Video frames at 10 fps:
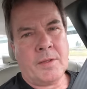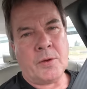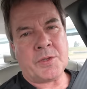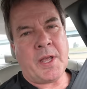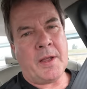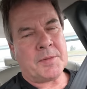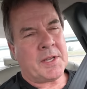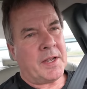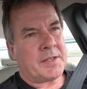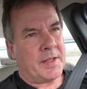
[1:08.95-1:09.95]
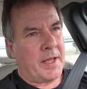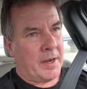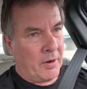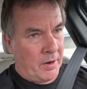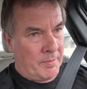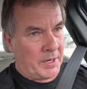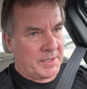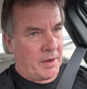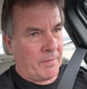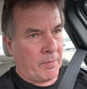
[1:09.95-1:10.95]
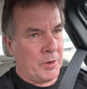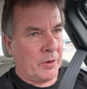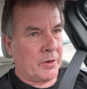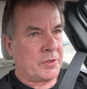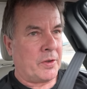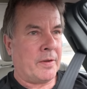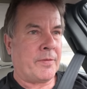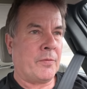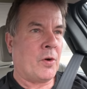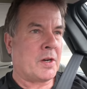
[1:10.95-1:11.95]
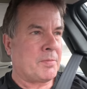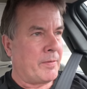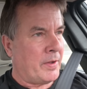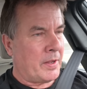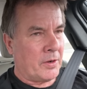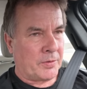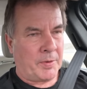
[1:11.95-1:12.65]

Those campsites in that area might sound familiar to you if you've watched my videos